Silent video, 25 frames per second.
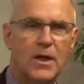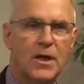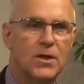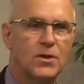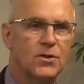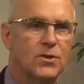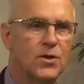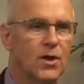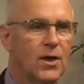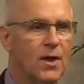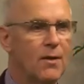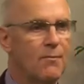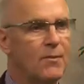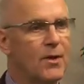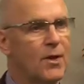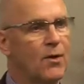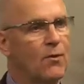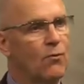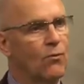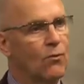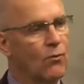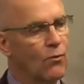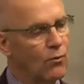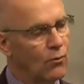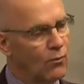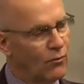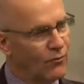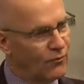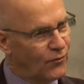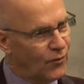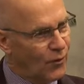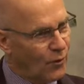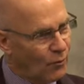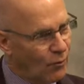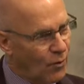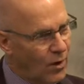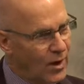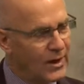So let me,
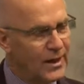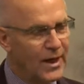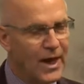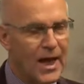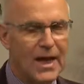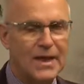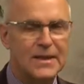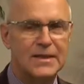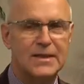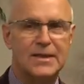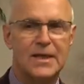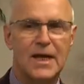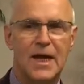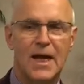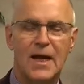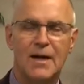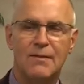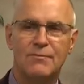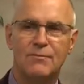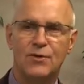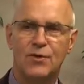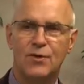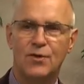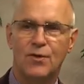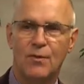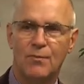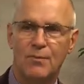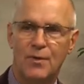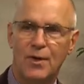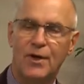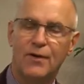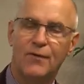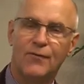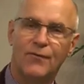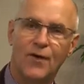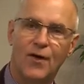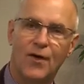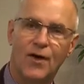for one last time, do a bit
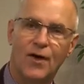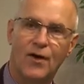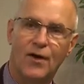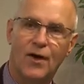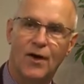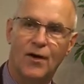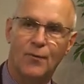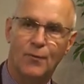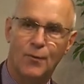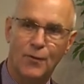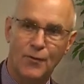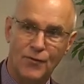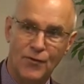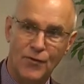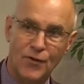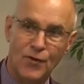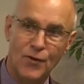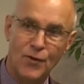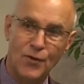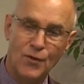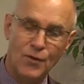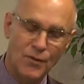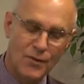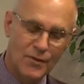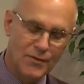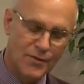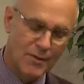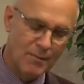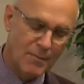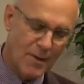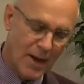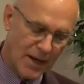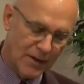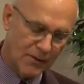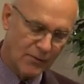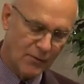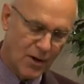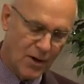of a review, the
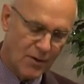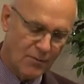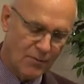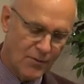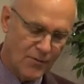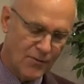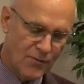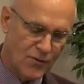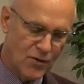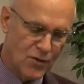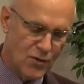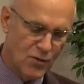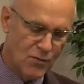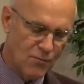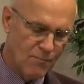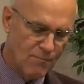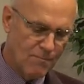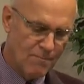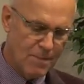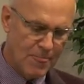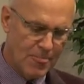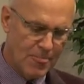background review.